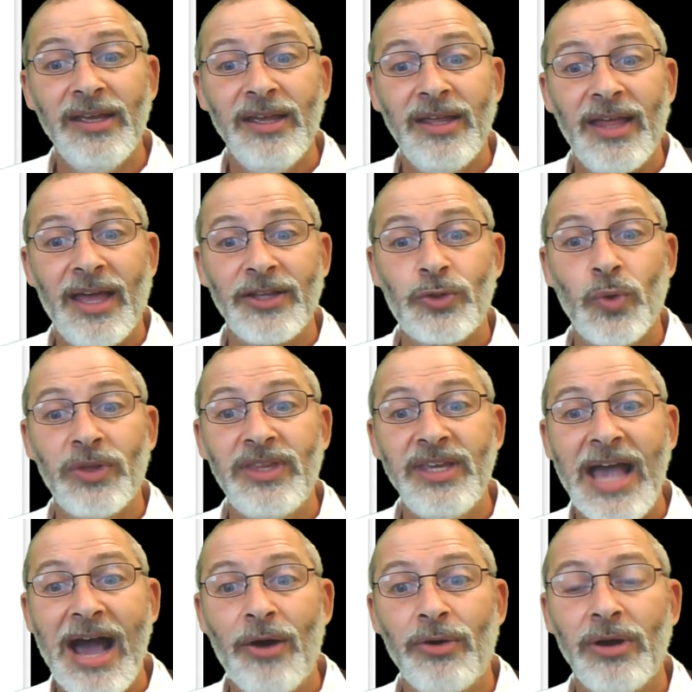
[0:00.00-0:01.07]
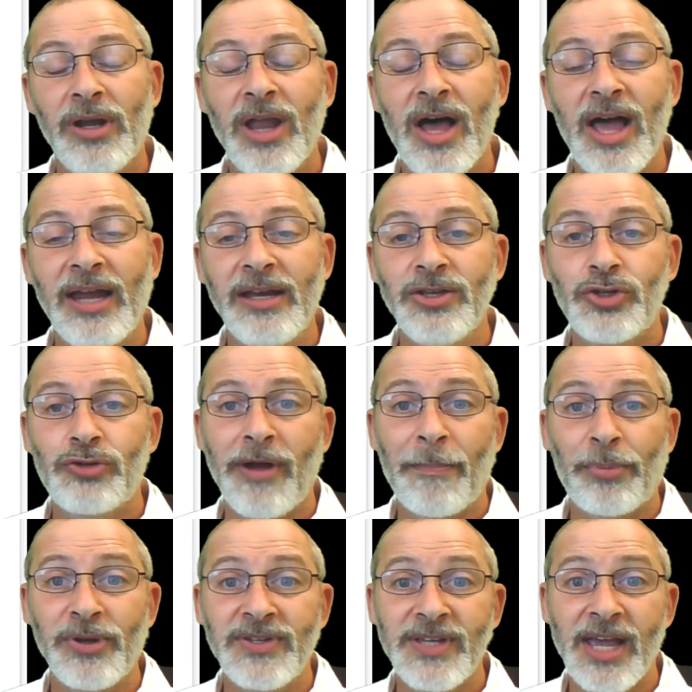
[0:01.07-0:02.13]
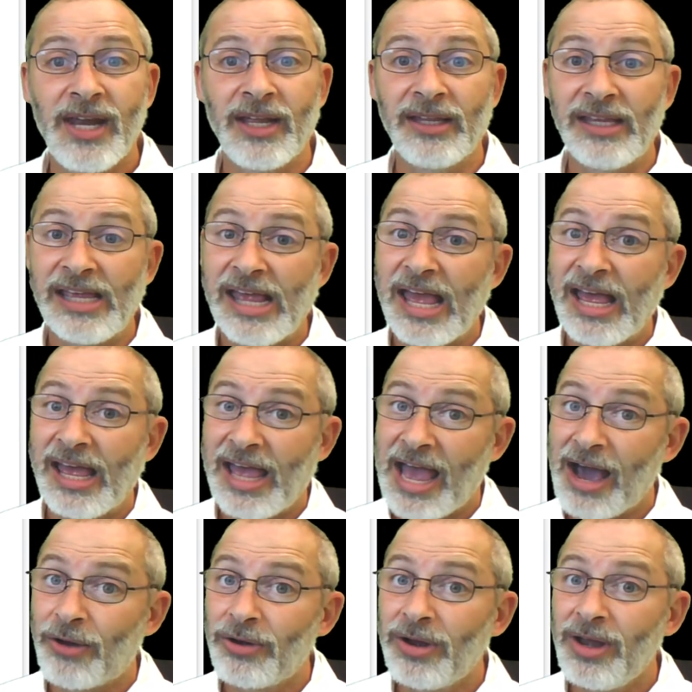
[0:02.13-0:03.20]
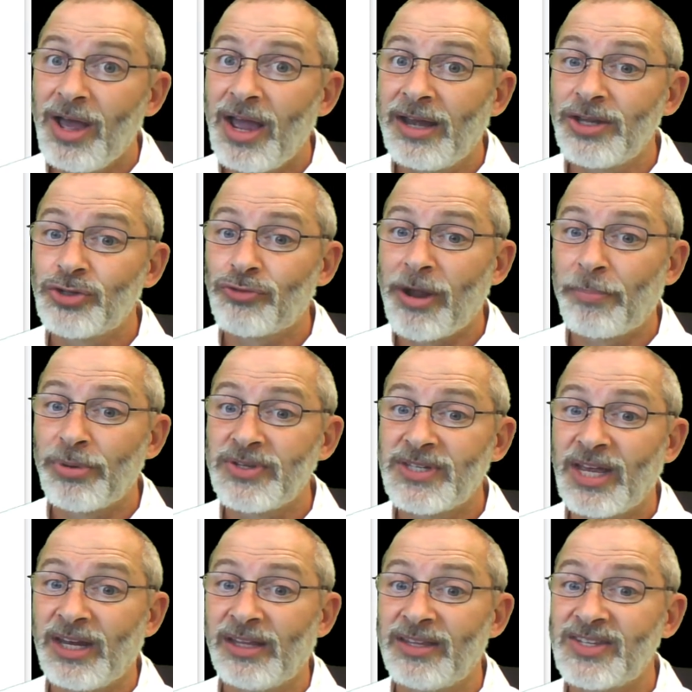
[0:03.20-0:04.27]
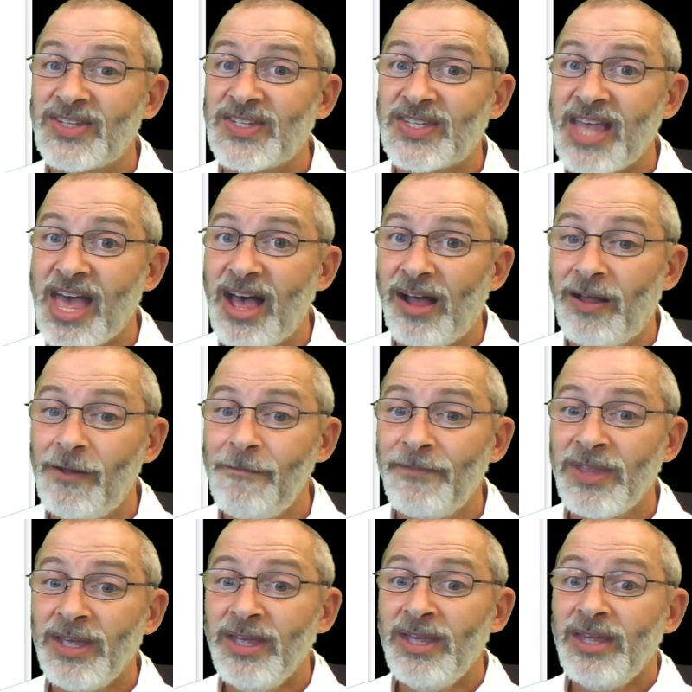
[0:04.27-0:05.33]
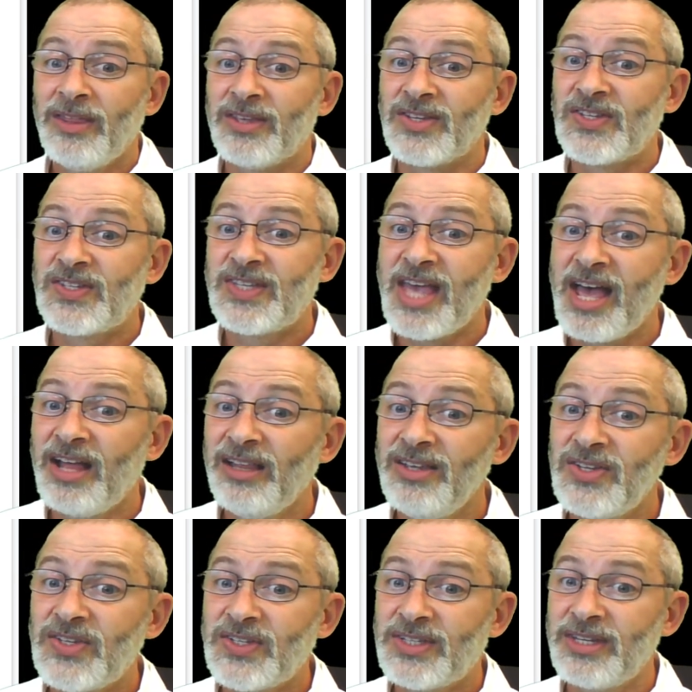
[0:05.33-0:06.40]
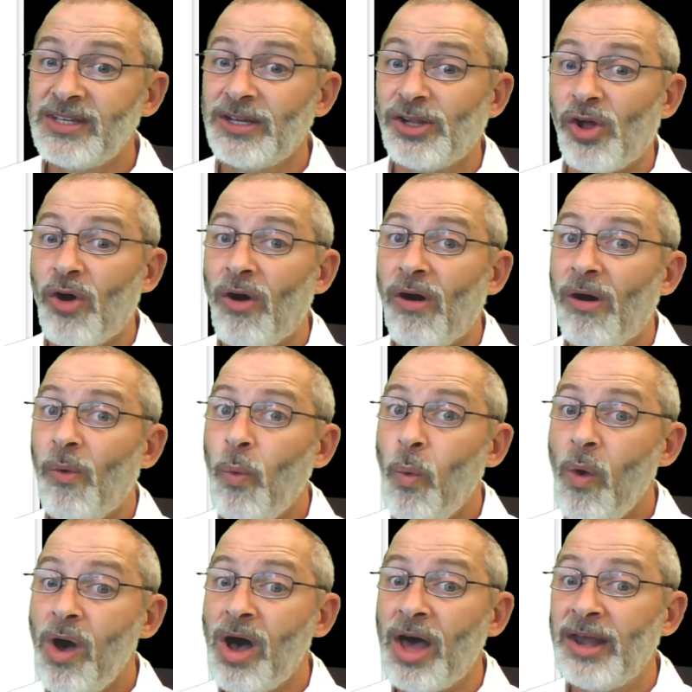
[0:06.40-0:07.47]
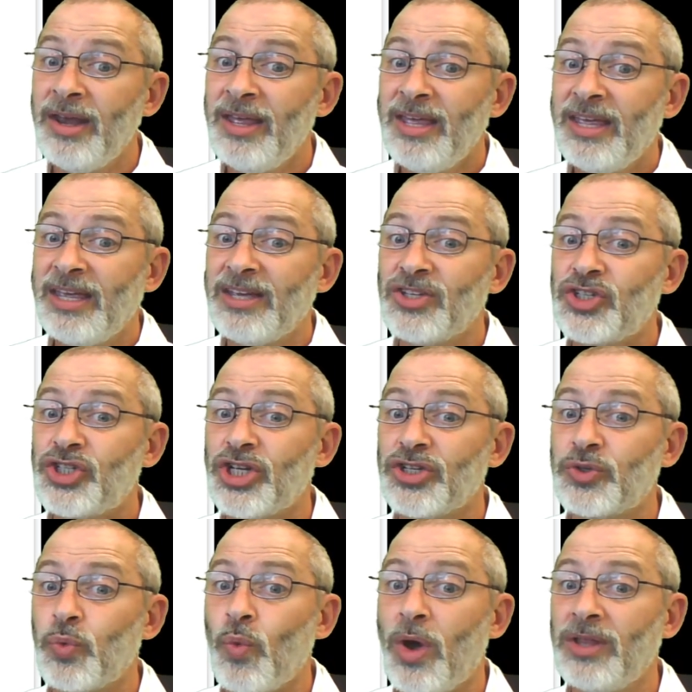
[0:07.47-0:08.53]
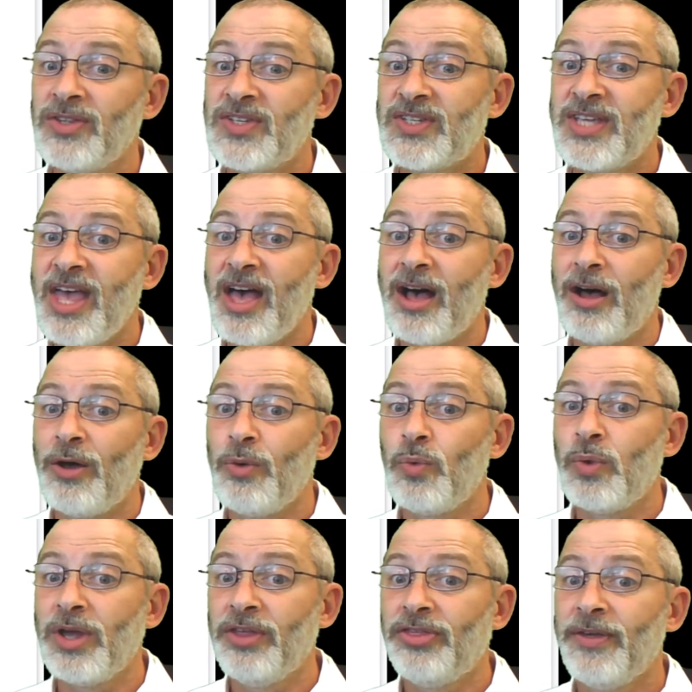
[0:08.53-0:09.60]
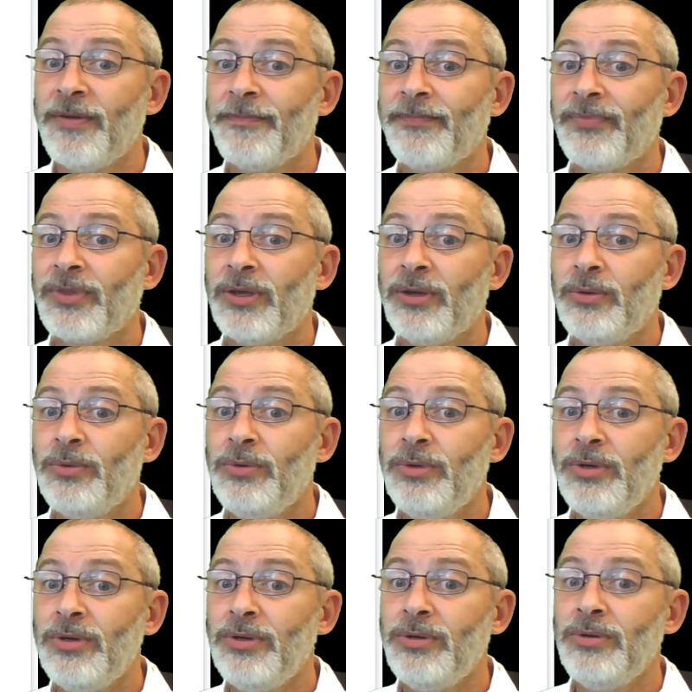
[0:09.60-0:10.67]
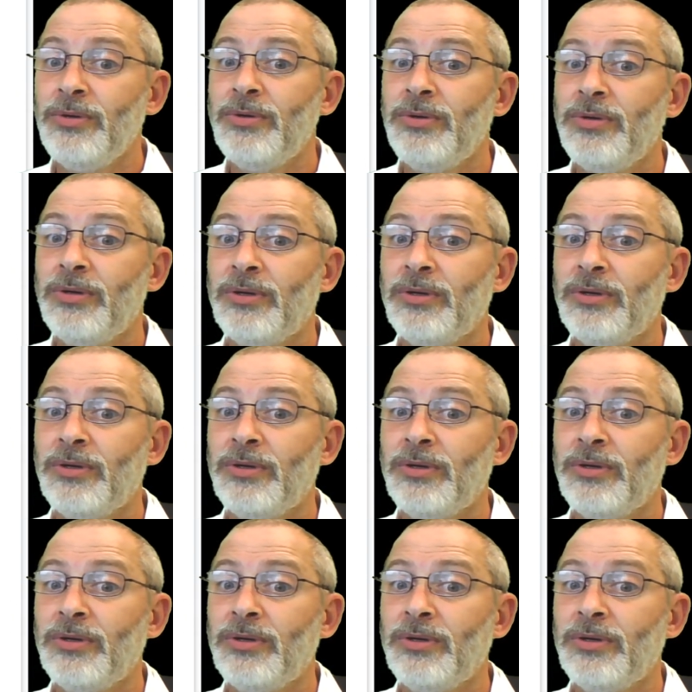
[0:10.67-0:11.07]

That's what the outer line is representing. The outer line is representing the cell. The cell is still all one, is just one cell with 2